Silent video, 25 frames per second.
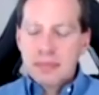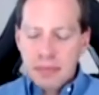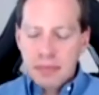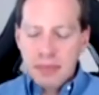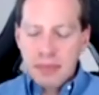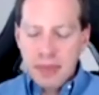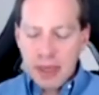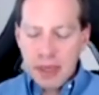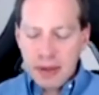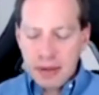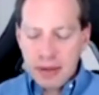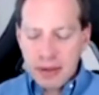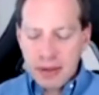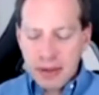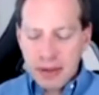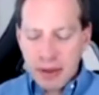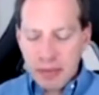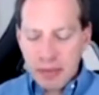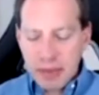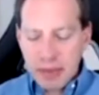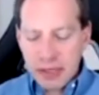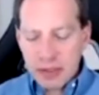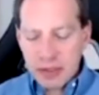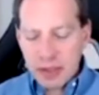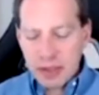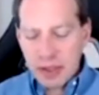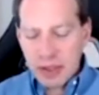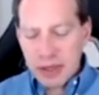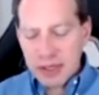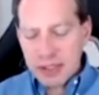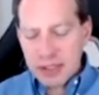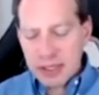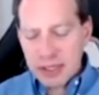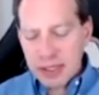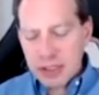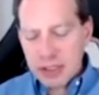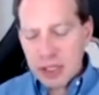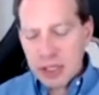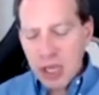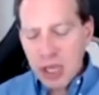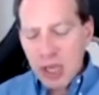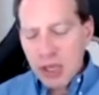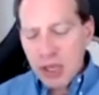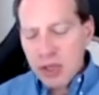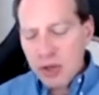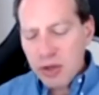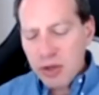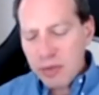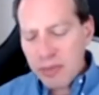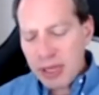That makes a lot of sense.
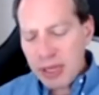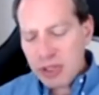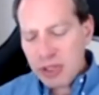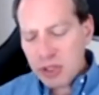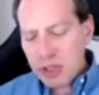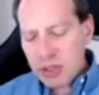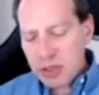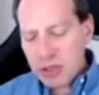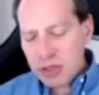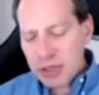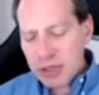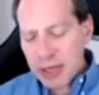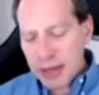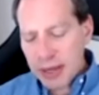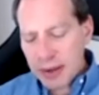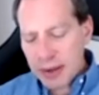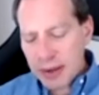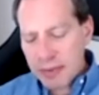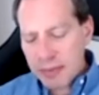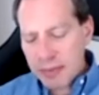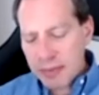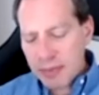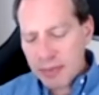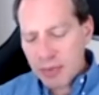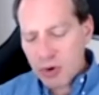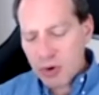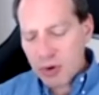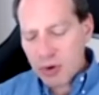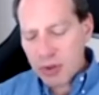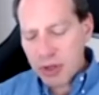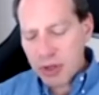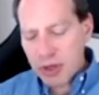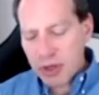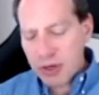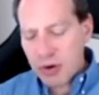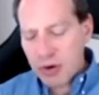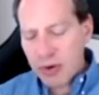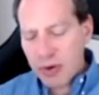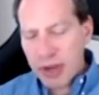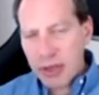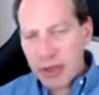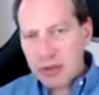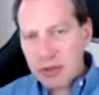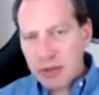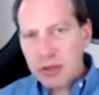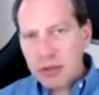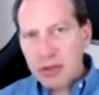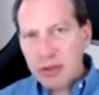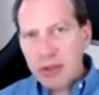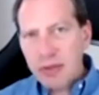You mentioned early in your
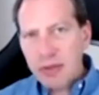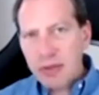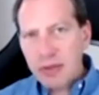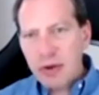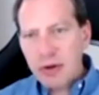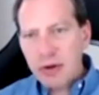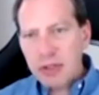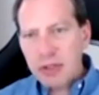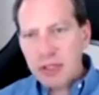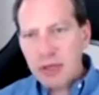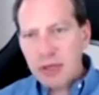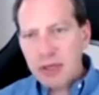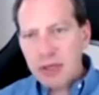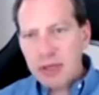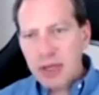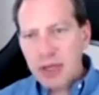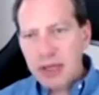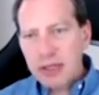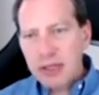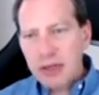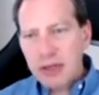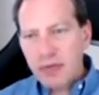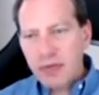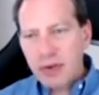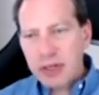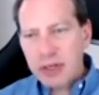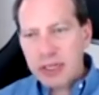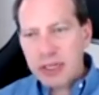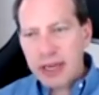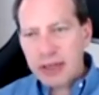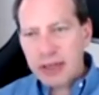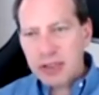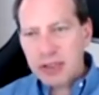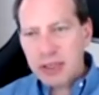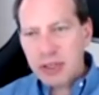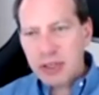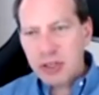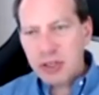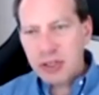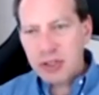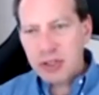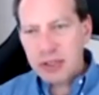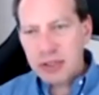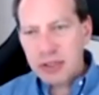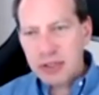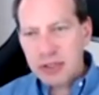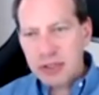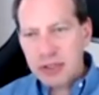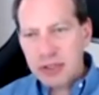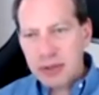answer that there's a different taxation
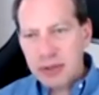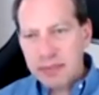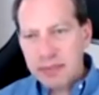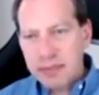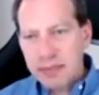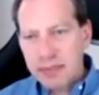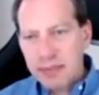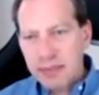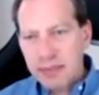system